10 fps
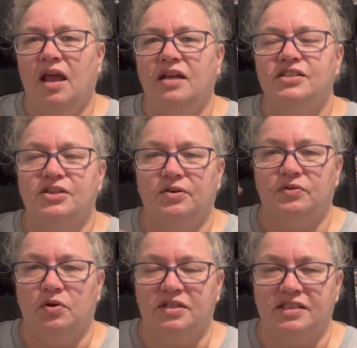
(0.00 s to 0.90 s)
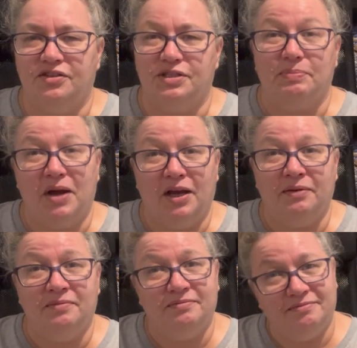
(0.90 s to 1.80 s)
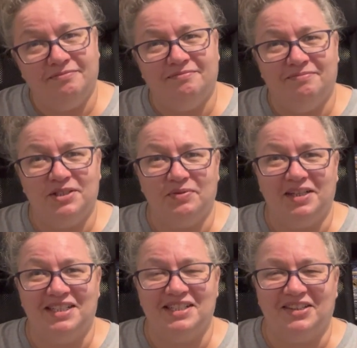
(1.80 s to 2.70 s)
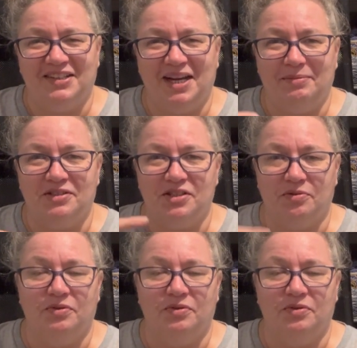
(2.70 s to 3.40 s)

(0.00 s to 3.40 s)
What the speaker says: So of course there's a pond between us and our neighbors. So we